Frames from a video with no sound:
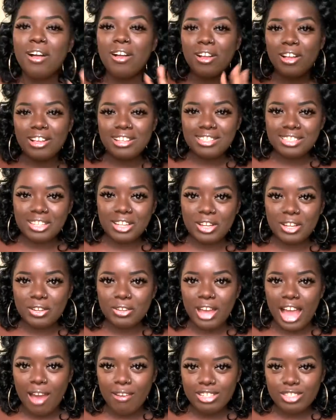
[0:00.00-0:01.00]
Also,
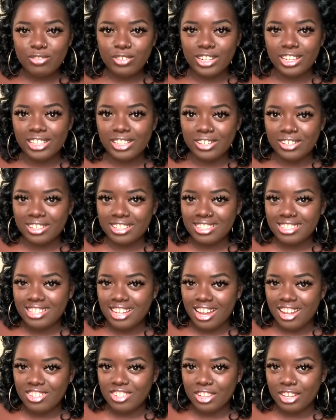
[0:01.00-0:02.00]
I was feeling a little
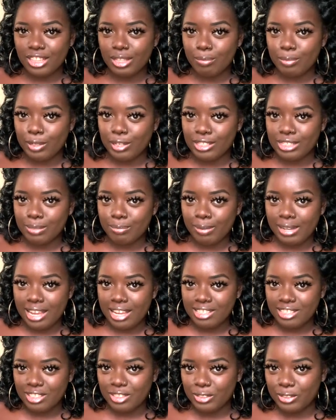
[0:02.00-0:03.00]
nostalgic in the beauty supply
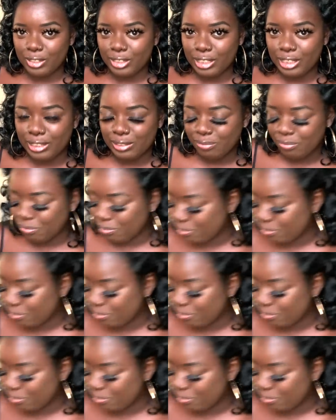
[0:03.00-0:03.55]
store.